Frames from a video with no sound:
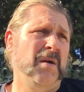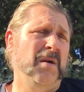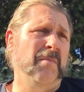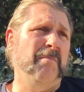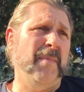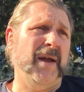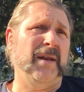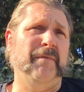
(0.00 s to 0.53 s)

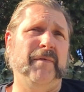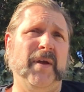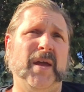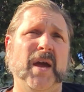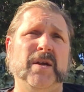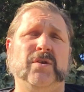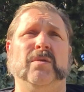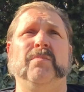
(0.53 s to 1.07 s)

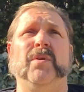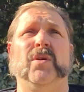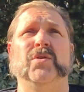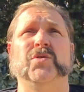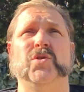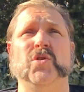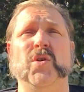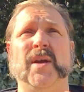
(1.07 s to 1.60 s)
magnification,
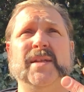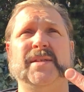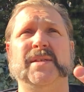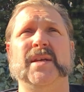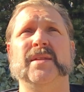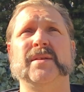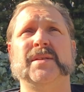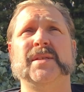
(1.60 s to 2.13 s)
because you can
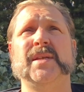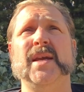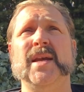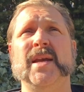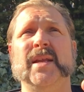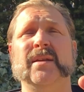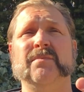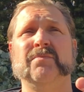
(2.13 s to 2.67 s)
see the
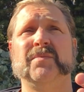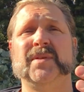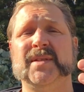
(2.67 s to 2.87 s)
scene